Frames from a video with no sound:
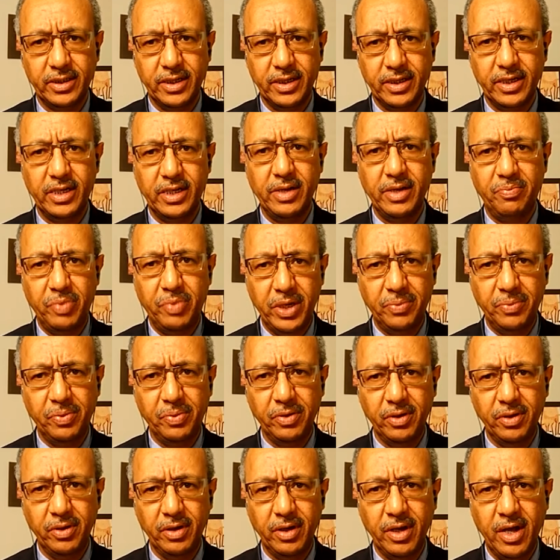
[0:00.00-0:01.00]
And the
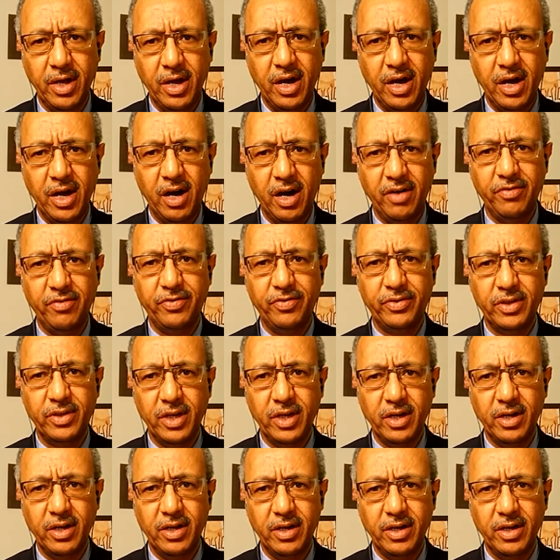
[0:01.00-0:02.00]
people have
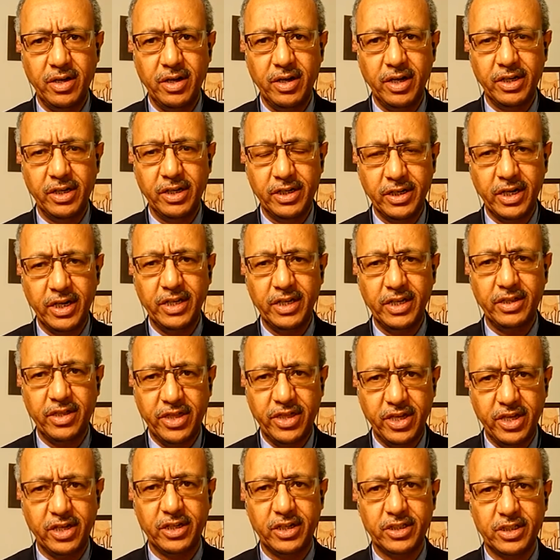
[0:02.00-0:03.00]
a great
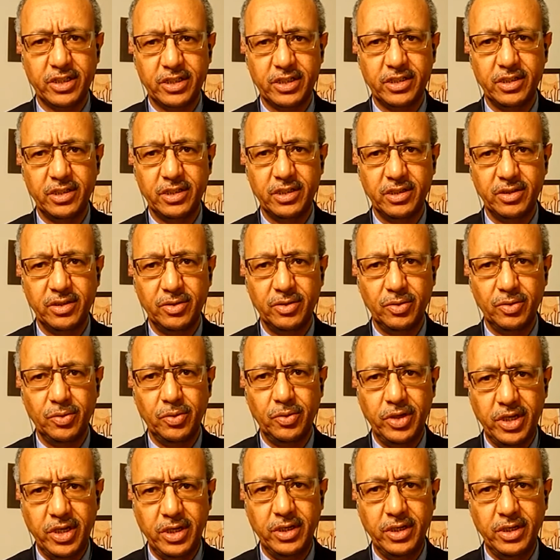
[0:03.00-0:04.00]
thirst to
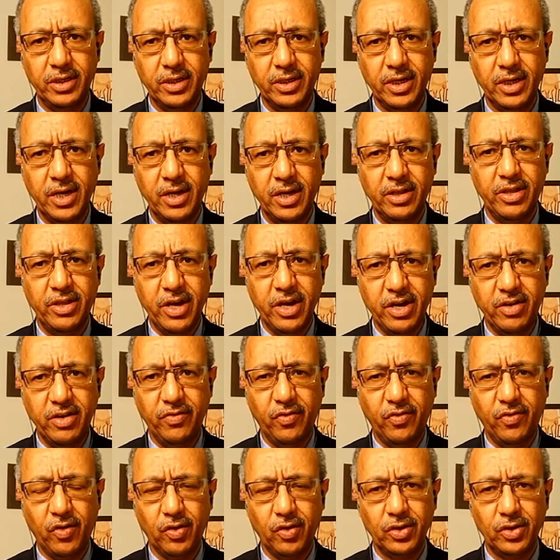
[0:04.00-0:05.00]
hear their
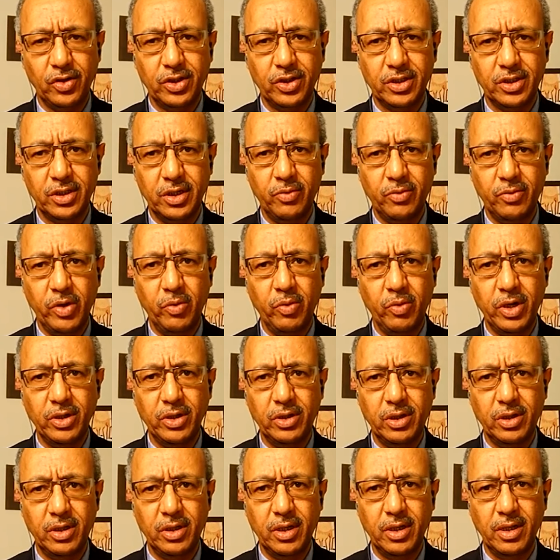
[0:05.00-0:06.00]
voice. And we want
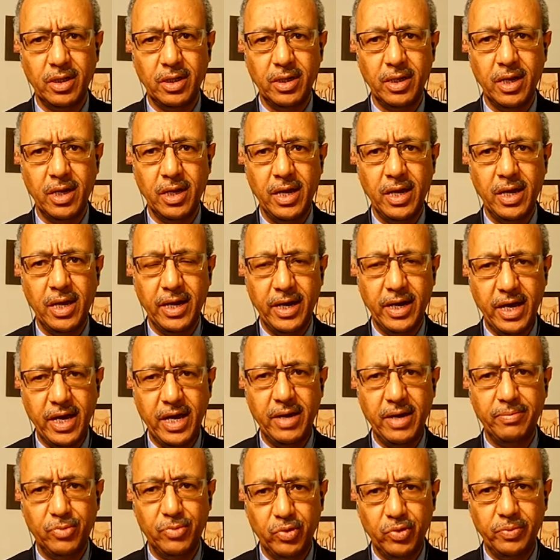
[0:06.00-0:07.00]
and
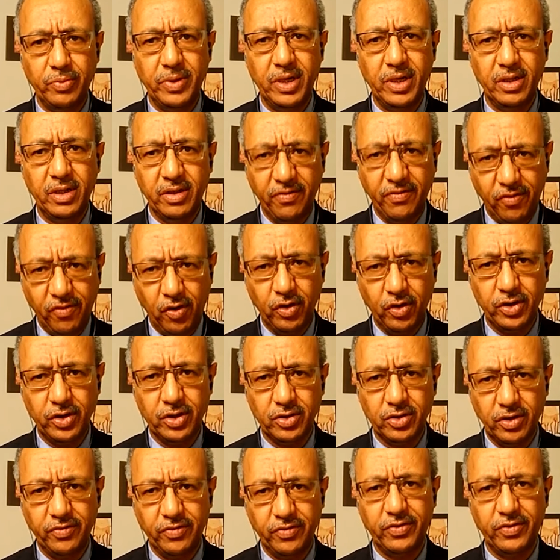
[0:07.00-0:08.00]
aim to be the voice
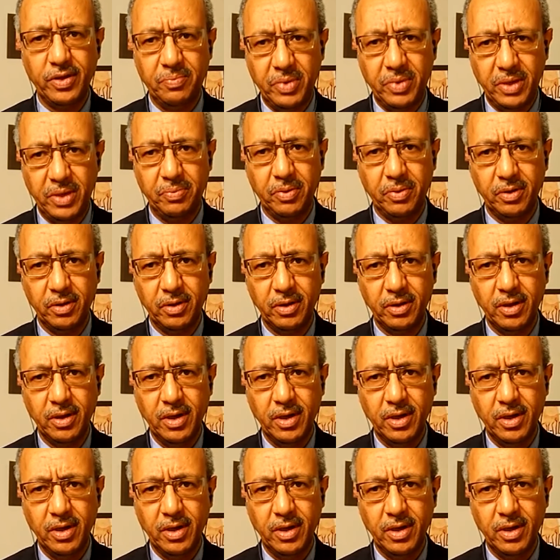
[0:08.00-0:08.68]
of the people.